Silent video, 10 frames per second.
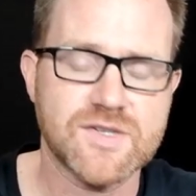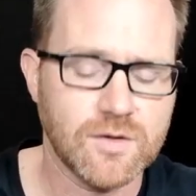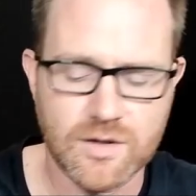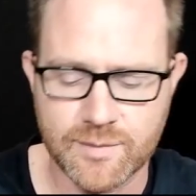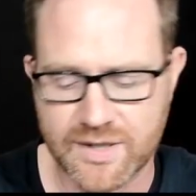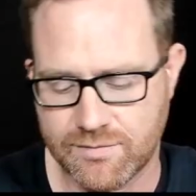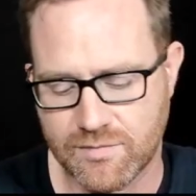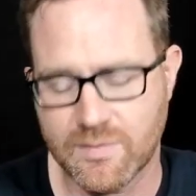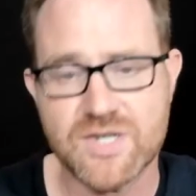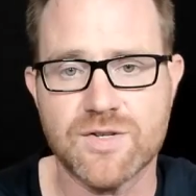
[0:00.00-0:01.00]
So let me
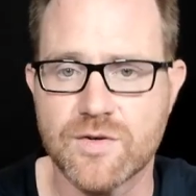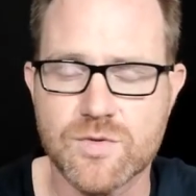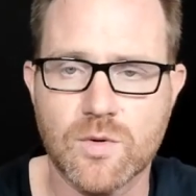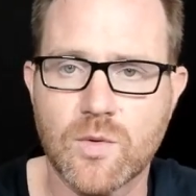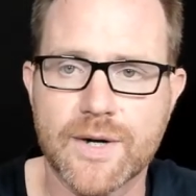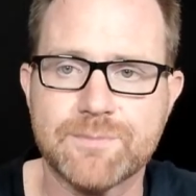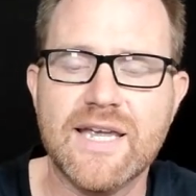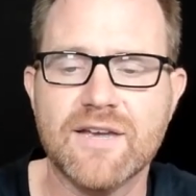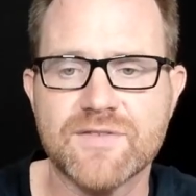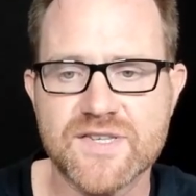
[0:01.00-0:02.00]
mention those real quick.
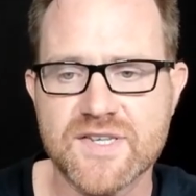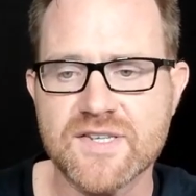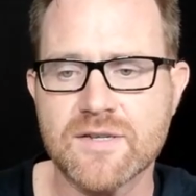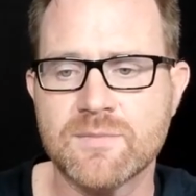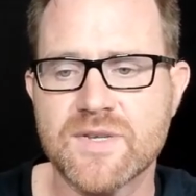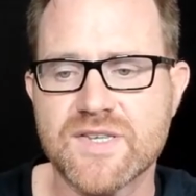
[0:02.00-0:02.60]
If the system